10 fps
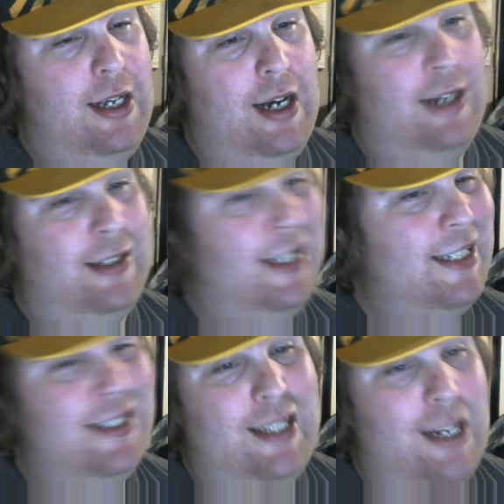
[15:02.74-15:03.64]
Uh, like
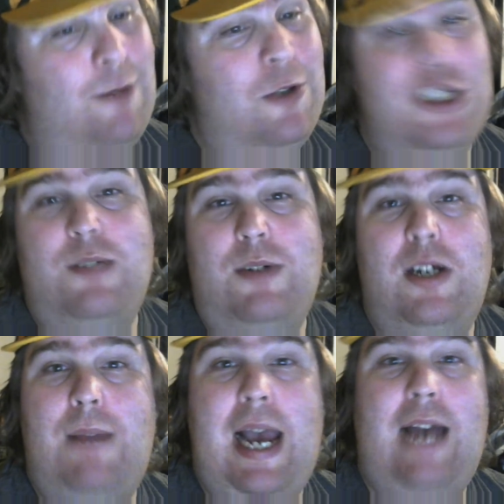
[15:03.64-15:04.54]
I said, there were some
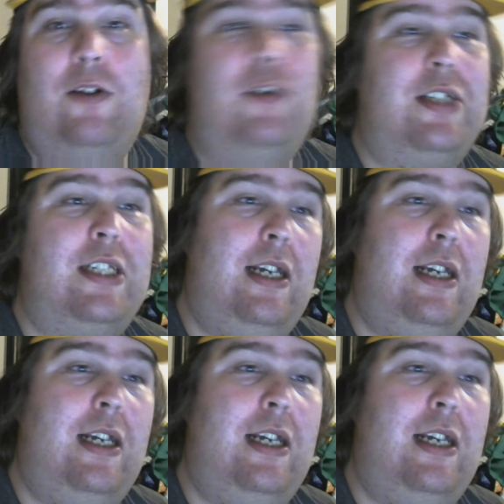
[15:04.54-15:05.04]
good battles